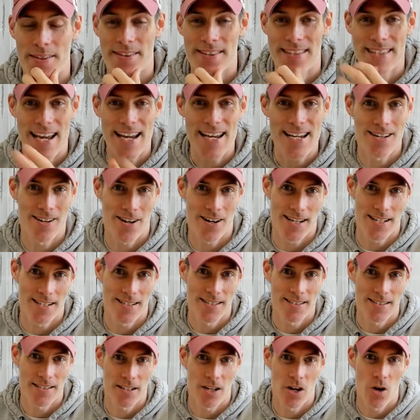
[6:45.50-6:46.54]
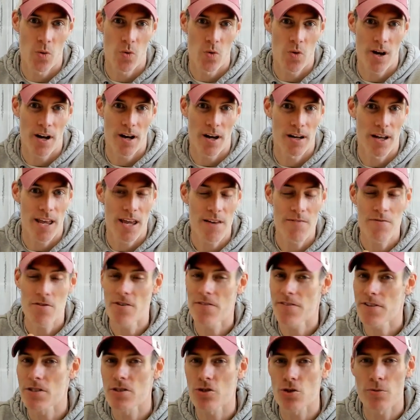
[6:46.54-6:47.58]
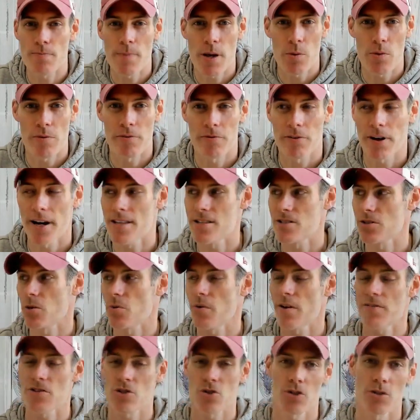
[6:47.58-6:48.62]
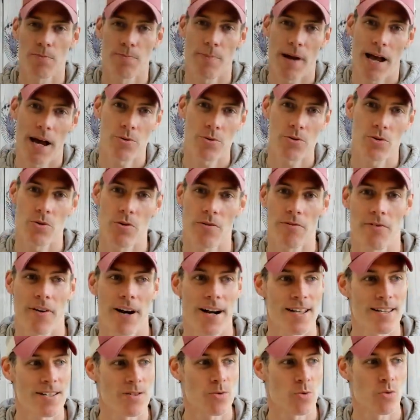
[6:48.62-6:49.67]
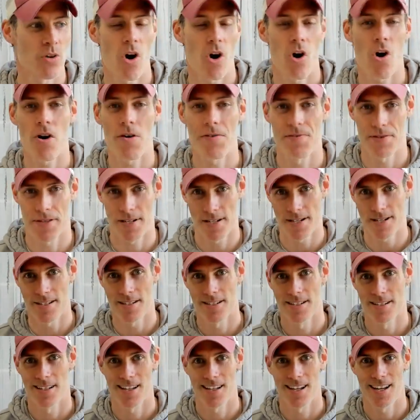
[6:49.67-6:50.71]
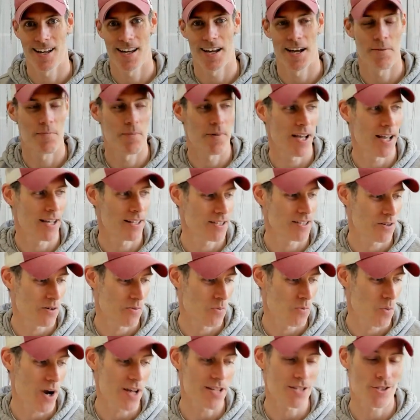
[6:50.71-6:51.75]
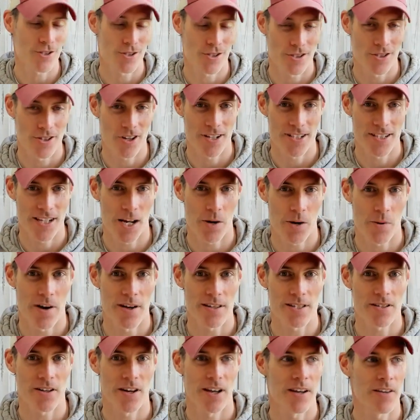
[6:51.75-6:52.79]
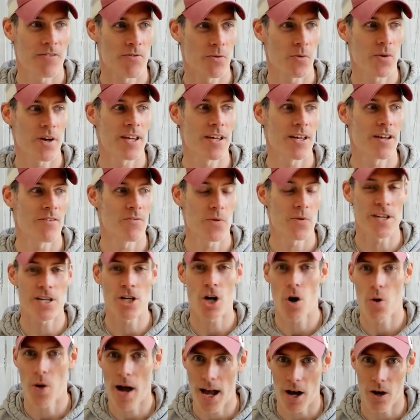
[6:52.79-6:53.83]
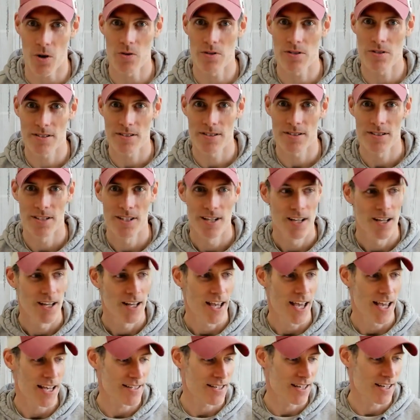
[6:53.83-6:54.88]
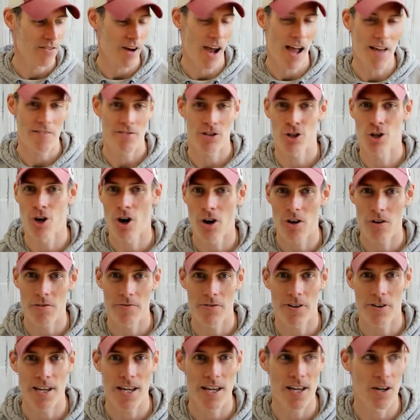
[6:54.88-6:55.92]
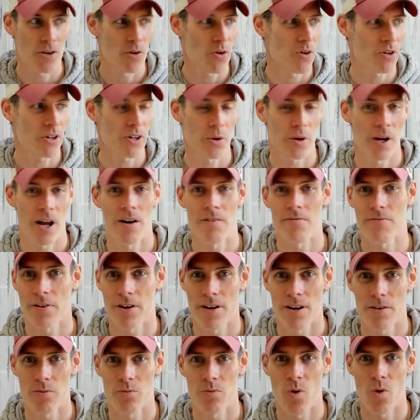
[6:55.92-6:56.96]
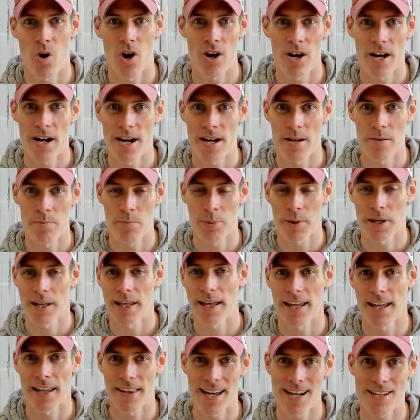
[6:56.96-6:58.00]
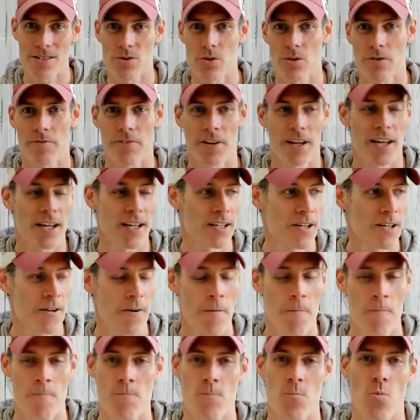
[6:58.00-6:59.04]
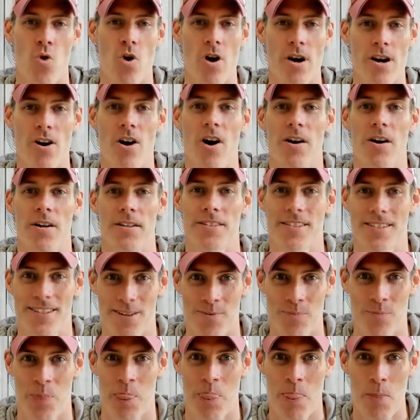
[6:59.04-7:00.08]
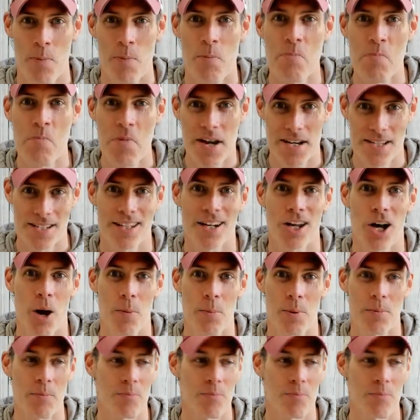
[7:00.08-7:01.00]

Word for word: date nights, you know, even if it's just meeting with friends, so whether it's your spouse or your friends, we're often, um, I don't know, in Western society anyway, it's like if we, if we go out, it's either having coffee or going out for wine, beer, that sort of thing. Why not mix it up?